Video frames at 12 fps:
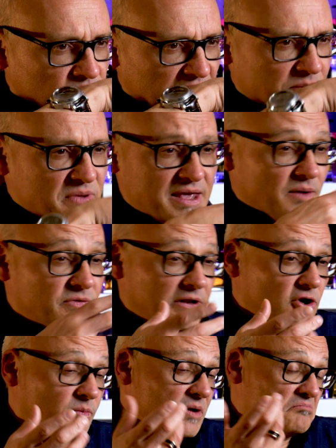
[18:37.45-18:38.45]
it becomes a
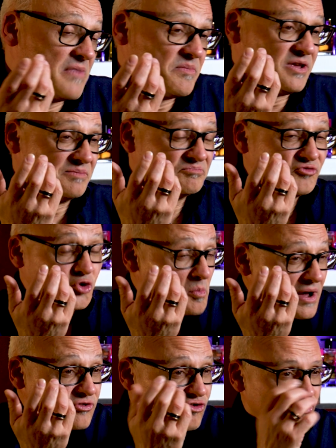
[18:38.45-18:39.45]
little bit maybe too
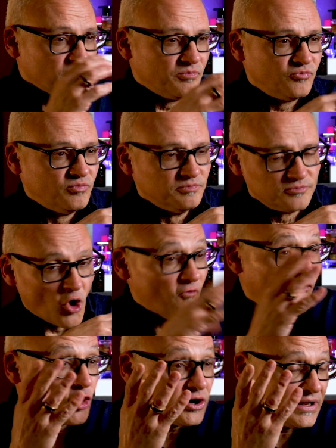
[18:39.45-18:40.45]
much,
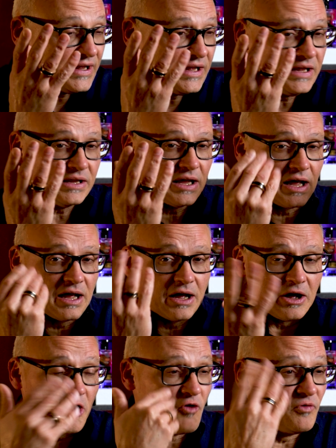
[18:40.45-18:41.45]
overtly
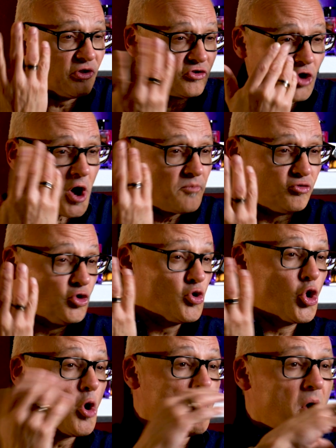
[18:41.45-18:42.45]
over the top, too
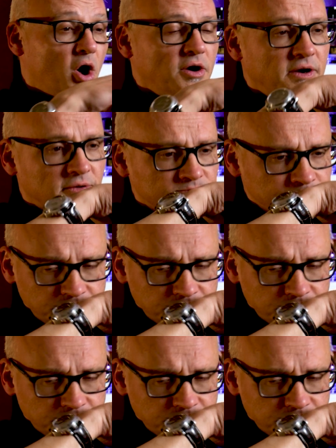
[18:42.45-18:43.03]
gourmand.